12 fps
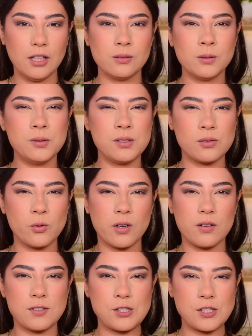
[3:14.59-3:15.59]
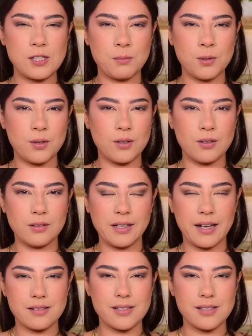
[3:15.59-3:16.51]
loose sort of shimmer-like